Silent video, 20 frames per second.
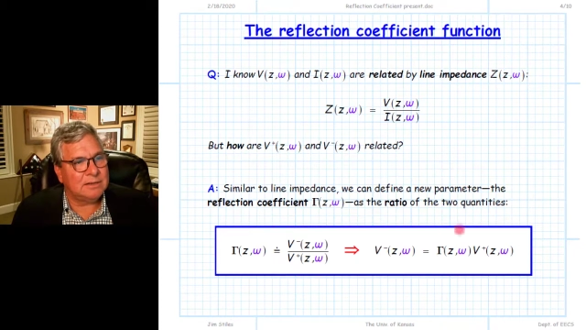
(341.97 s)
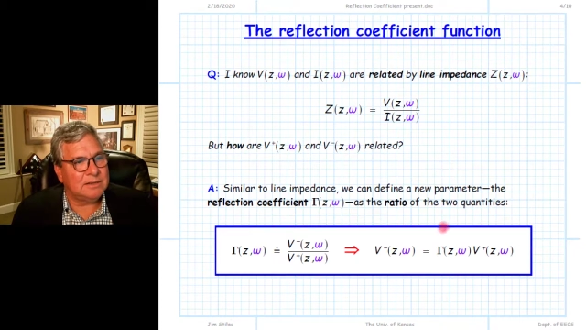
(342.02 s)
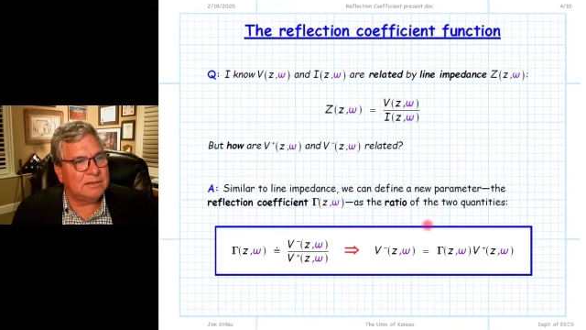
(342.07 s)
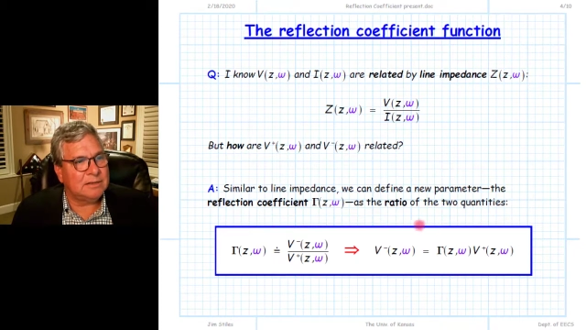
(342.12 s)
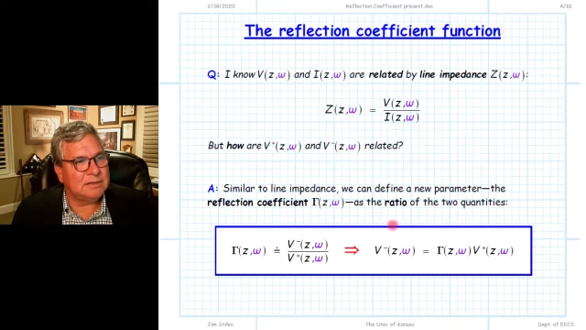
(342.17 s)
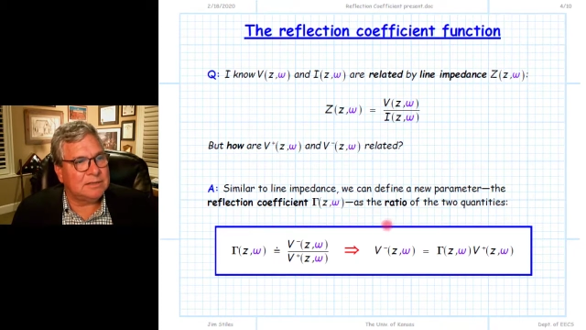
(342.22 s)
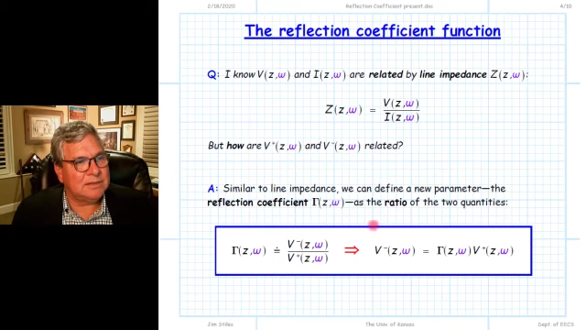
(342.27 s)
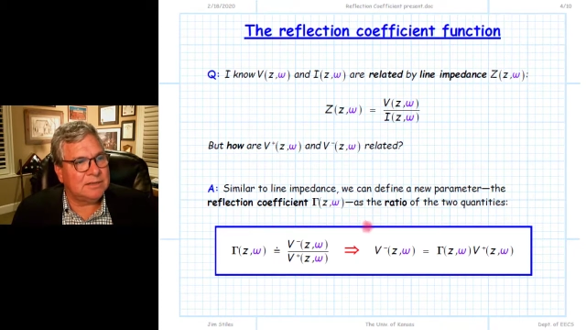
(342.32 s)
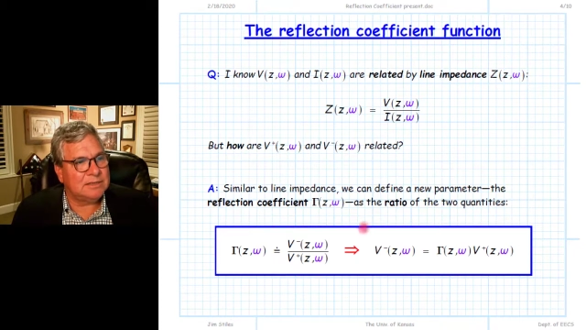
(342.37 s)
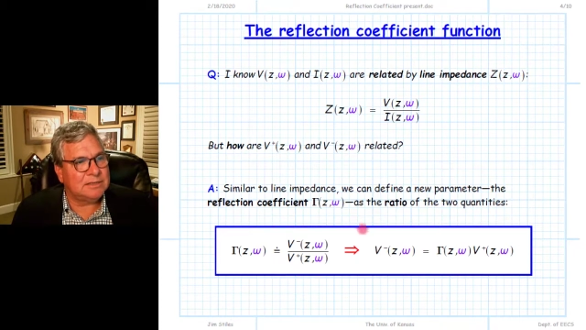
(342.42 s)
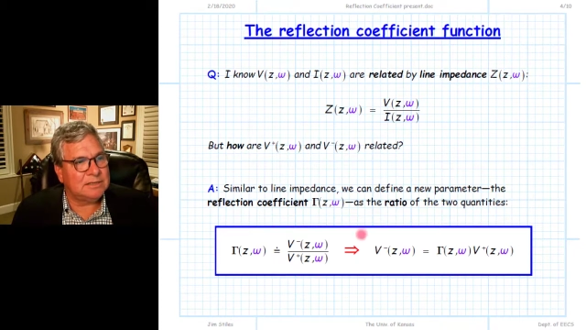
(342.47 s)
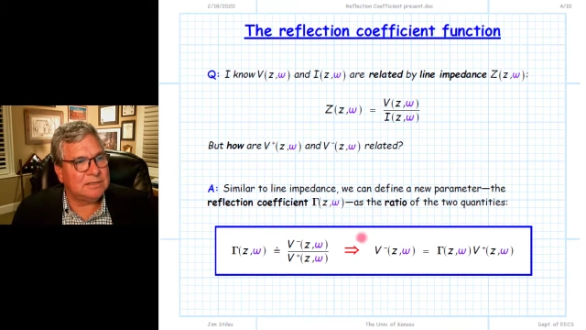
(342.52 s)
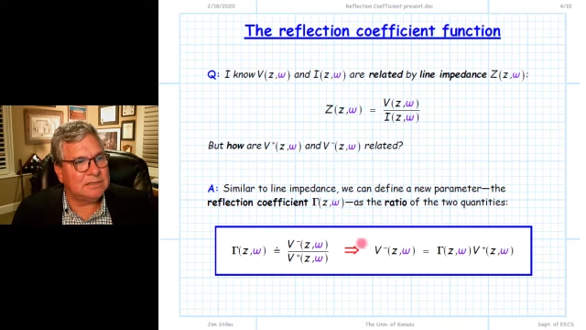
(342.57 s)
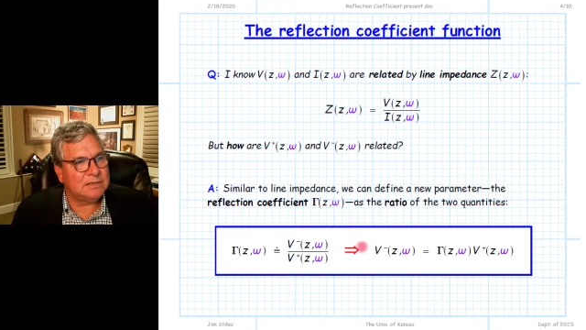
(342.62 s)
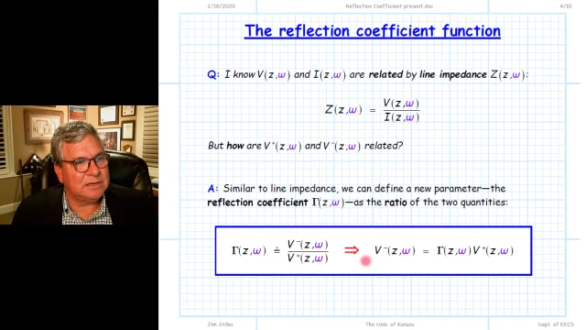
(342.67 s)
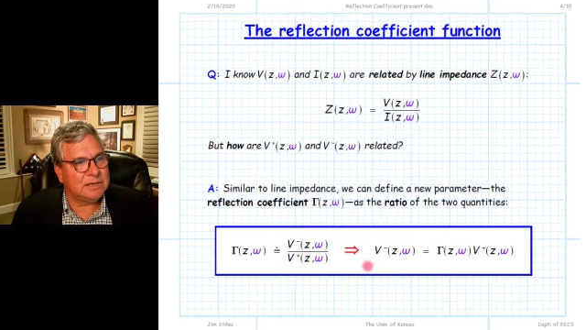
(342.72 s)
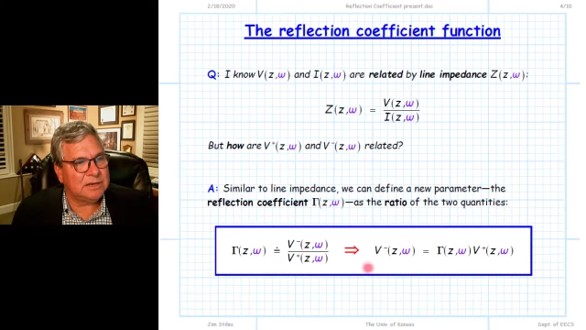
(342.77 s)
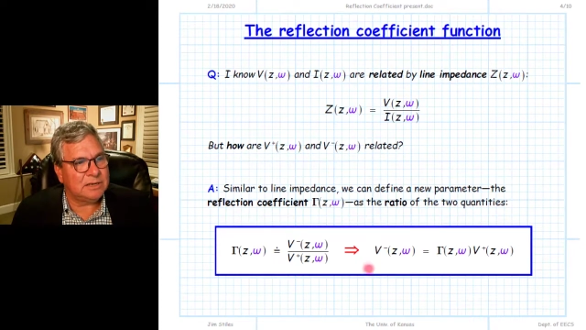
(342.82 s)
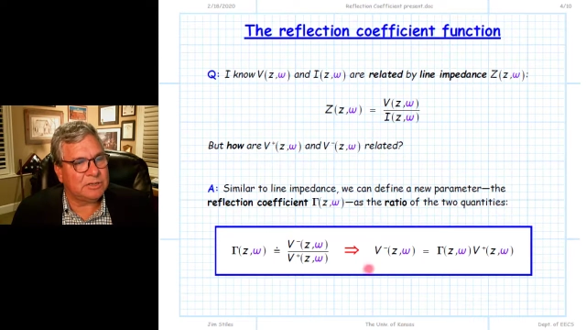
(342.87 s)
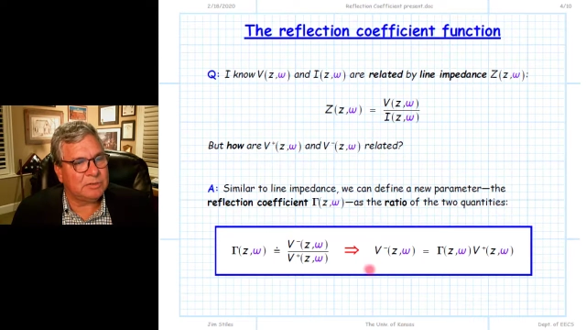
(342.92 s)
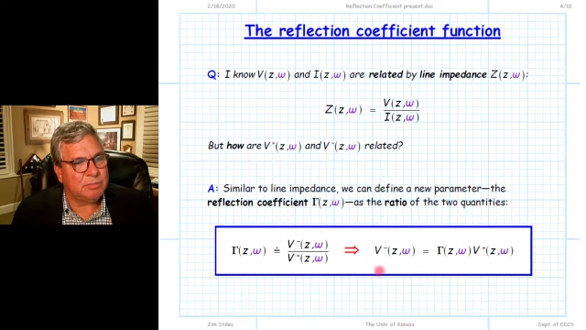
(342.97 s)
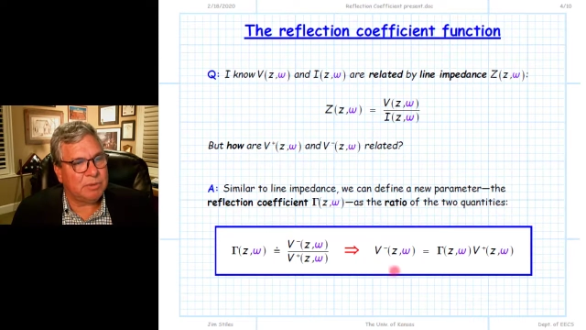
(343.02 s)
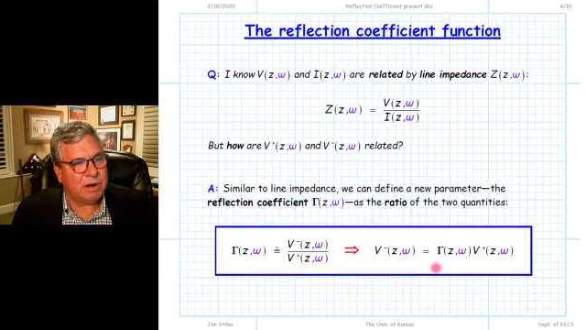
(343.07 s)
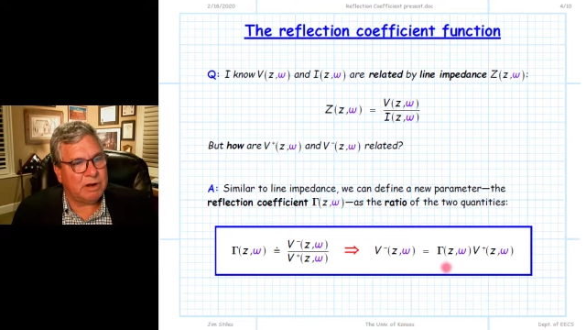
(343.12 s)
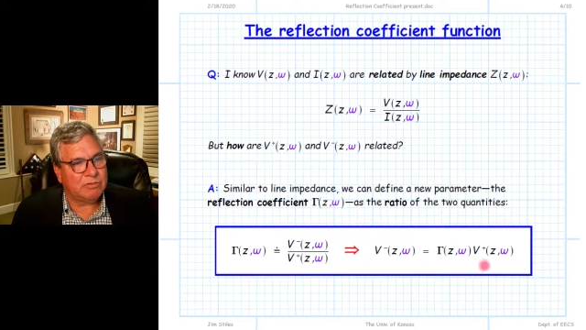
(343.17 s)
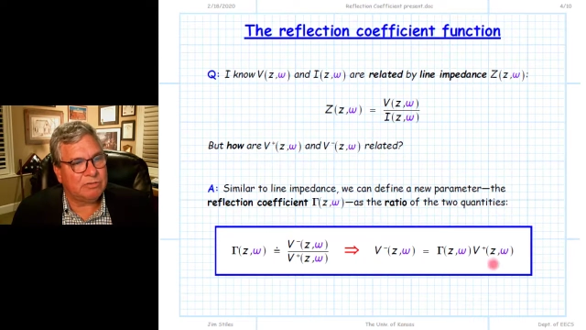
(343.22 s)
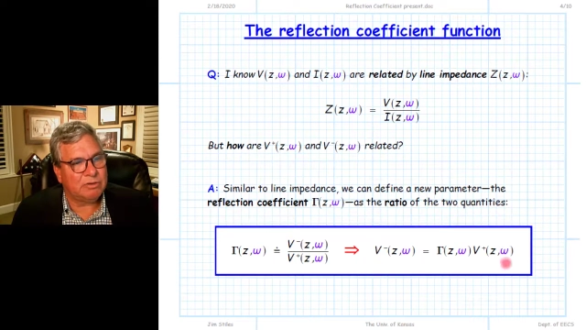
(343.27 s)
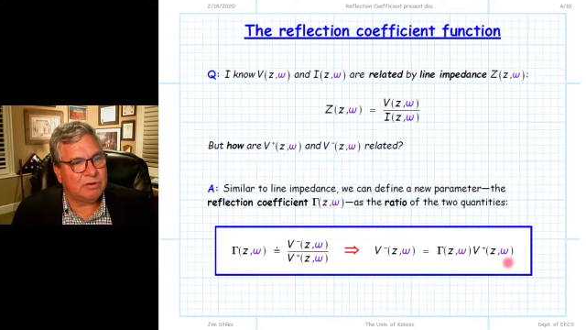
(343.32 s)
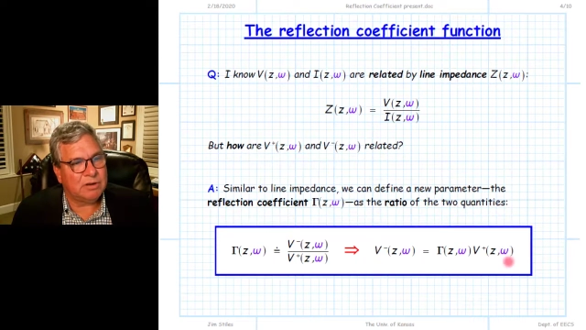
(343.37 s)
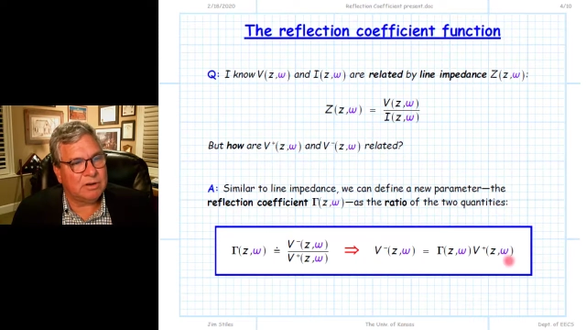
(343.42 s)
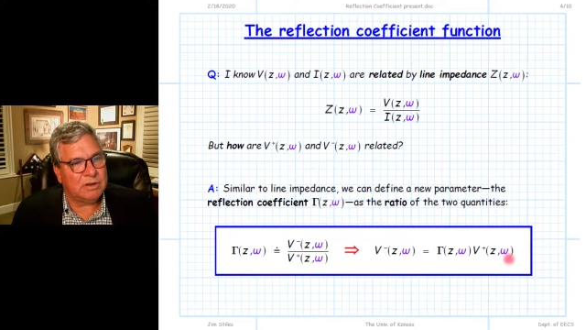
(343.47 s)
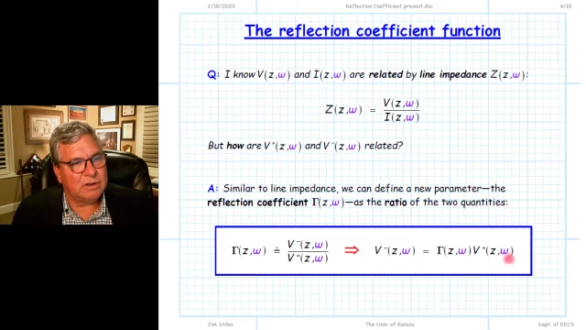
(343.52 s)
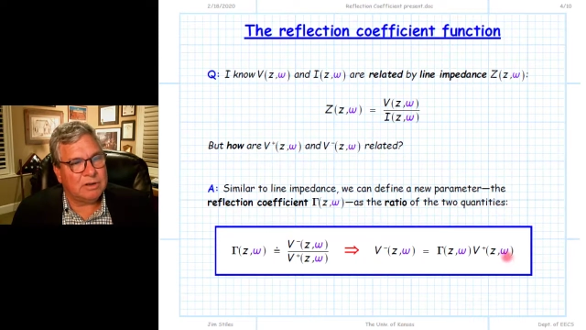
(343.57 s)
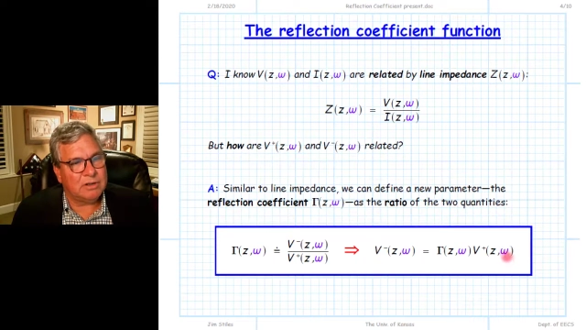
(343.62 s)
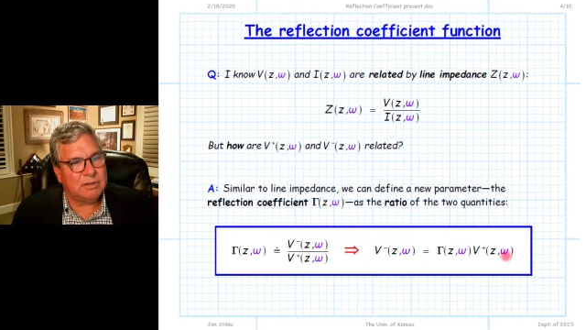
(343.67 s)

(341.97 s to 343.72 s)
this expression.